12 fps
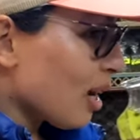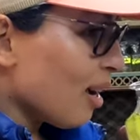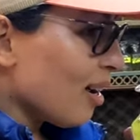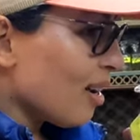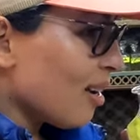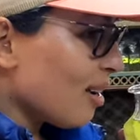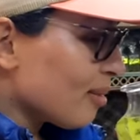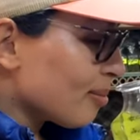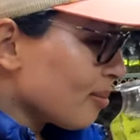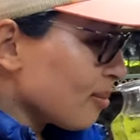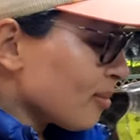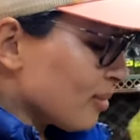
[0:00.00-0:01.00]
Ah,
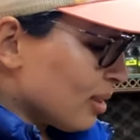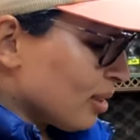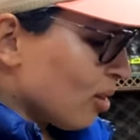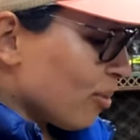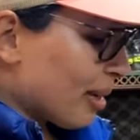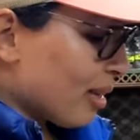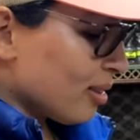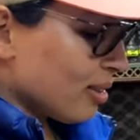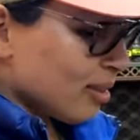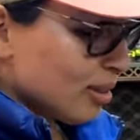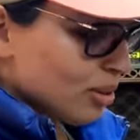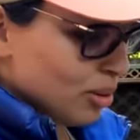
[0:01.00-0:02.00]
oh my gosh,
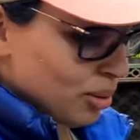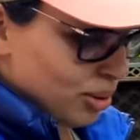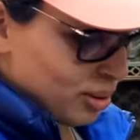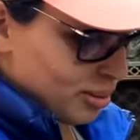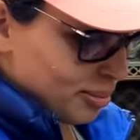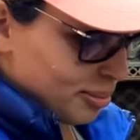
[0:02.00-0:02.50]
this is so good.